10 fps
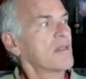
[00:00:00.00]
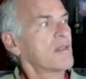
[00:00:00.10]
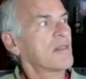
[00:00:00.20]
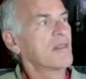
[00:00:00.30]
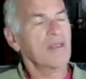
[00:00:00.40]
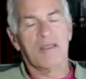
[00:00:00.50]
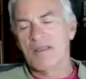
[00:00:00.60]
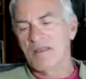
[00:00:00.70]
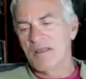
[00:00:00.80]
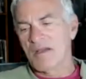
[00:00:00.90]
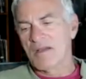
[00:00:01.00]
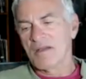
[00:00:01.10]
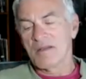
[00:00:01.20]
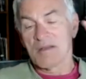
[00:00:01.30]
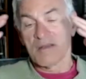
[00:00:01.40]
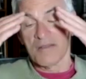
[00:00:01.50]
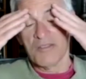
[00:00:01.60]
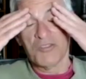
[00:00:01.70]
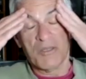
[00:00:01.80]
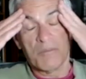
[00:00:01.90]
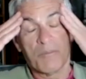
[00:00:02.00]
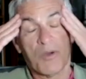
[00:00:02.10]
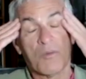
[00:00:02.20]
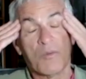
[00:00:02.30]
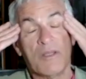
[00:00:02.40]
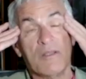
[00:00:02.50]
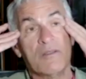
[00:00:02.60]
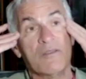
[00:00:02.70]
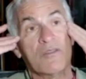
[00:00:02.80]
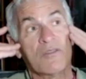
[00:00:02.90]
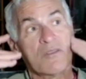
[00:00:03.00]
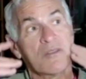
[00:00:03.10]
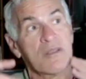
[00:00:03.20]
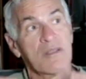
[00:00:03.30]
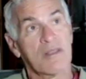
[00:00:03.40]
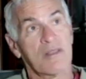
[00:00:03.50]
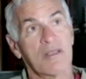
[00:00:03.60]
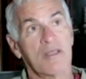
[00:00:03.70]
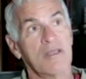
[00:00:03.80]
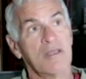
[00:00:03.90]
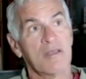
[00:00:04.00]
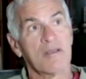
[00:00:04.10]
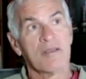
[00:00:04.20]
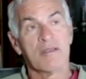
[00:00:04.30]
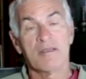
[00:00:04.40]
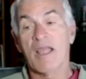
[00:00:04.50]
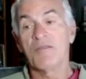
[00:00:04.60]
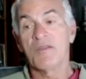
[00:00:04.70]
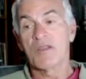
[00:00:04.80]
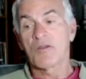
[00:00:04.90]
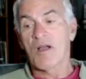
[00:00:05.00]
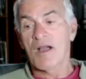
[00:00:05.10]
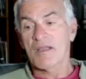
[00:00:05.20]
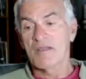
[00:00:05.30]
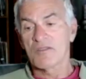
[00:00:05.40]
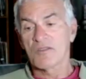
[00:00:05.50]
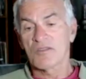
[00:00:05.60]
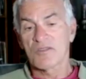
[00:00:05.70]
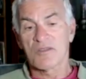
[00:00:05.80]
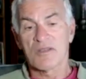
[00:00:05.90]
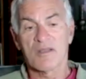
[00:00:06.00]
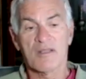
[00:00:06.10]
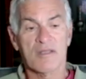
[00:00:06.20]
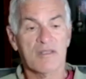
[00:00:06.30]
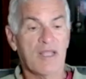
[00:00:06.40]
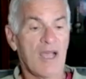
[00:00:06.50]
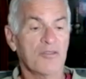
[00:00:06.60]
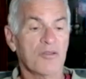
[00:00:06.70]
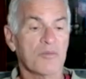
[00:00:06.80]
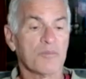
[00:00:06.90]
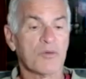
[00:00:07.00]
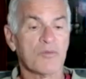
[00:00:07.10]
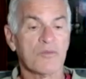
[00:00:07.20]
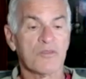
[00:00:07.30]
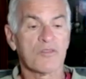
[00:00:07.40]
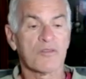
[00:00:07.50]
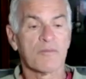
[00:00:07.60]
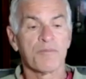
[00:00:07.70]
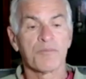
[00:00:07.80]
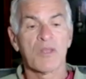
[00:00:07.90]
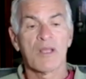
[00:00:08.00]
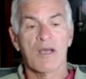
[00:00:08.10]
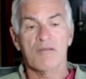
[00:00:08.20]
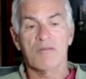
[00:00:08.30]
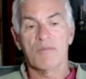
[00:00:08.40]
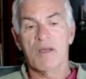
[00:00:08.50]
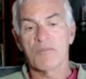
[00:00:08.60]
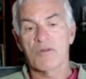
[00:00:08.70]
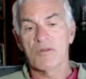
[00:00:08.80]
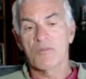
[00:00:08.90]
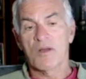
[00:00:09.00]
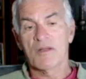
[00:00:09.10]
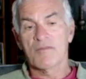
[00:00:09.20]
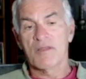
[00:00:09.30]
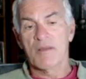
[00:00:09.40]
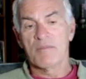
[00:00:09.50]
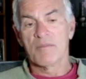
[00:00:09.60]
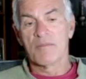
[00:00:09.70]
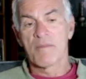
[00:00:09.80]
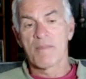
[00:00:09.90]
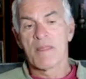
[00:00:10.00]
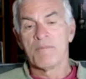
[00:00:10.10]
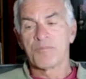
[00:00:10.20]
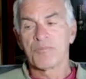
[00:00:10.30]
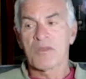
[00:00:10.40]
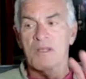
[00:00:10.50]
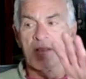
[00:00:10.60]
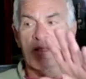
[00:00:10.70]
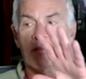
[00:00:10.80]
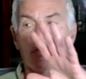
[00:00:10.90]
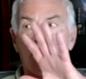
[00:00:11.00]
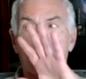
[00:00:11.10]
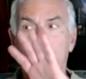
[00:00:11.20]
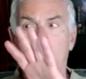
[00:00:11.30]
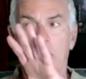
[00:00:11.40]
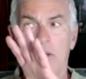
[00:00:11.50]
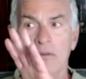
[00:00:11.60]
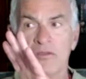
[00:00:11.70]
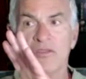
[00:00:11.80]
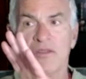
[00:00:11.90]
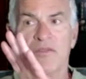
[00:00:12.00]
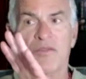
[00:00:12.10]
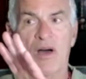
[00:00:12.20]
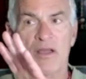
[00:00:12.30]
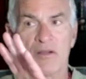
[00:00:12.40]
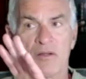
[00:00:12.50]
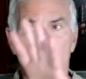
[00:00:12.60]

the Jim Bowies, the Davy Crockett's, the Daniel Boones. I remember in one of them, they took balls of fire